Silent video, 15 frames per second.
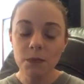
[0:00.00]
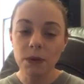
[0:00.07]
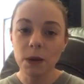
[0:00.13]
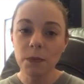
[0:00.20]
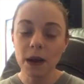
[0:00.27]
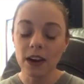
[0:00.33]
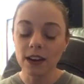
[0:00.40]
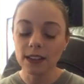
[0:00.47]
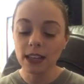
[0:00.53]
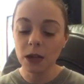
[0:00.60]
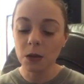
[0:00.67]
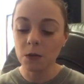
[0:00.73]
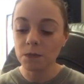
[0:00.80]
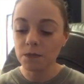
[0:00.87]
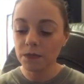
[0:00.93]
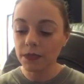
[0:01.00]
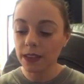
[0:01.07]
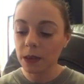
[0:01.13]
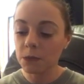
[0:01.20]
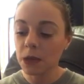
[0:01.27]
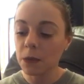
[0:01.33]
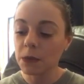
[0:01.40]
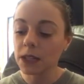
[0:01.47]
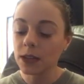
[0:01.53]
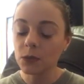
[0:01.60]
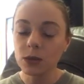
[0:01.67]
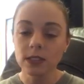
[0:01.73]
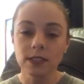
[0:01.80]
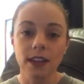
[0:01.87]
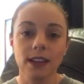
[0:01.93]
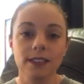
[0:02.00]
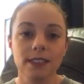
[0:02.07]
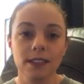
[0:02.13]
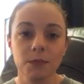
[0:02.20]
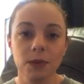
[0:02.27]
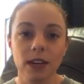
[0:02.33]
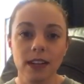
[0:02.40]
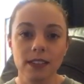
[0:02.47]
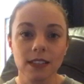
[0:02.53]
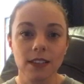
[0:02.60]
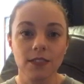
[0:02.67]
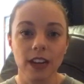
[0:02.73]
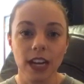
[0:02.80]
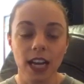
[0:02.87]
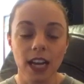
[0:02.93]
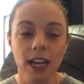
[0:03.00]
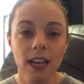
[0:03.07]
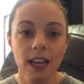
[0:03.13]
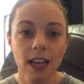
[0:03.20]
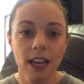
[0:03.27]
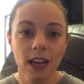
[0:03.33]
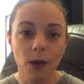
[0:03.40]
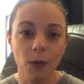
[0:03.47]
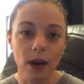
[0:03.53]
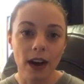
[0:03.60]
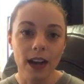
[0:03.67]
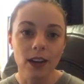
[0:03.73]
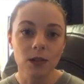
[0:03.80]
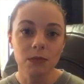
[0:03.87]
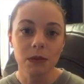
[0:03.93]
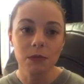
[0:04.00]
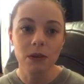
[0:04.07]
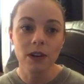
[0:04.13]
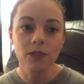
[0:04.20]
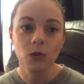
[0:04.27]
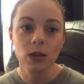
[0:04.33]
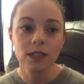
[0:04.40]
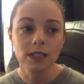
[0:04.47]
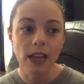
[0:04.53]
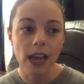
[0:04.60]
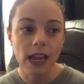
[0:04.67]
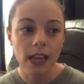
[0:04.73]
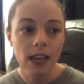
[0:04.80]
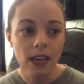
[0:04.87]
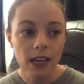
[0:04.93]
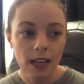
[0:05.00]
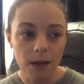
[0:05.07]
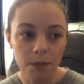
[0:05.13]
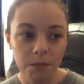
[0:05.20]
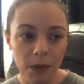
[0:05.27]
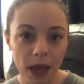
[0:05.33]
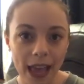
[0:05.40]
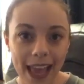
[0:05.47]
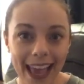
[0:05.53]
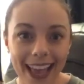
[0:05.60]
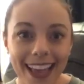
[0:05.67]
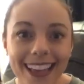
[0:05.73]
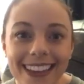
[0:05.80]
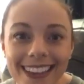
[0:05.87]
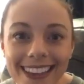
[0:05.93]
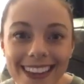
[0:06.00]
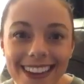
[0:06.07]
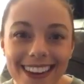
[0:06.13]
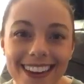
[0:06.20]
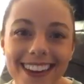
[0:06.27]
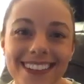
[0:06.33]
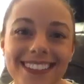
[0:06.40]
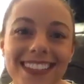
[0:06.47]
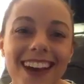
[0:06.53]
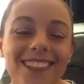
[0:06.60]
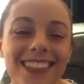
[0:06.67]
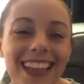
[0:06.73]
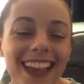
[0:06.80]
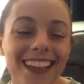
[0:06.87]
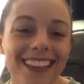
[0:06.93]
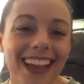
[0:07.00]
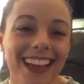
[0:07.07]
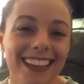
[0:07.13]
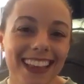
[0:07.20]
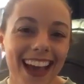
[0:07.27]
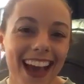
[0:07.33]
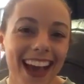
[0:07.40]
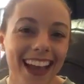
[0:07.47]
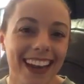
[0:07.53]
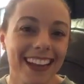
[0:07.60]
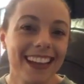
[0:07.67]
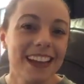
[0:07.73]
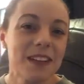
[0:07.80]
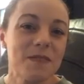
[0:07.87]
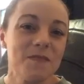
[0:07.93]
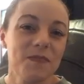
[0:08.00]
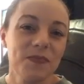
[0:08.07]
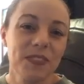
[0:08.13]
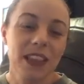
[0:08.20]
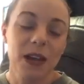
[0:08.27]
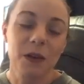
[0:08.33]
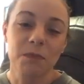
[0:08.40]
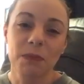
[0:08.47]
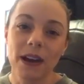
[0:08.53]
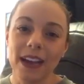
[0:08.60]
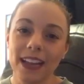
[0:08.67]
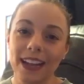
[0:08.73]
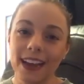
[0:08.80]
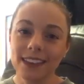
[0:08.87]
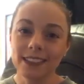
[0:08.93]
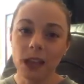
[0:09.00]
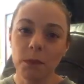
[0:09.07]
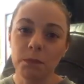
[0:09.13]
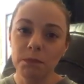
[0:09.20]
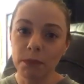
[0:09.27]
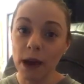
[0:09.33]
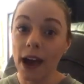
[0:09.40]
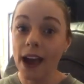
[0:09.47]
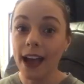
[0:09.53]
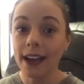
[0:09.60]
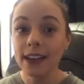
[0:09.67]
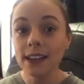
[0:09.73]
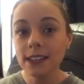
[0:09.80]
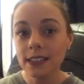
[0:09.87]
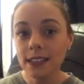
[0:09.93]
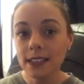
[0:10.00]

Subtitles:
But apparently people in Wisconsin pronounce it funny. Where I don't remember if we say big or something like that. But I say bag.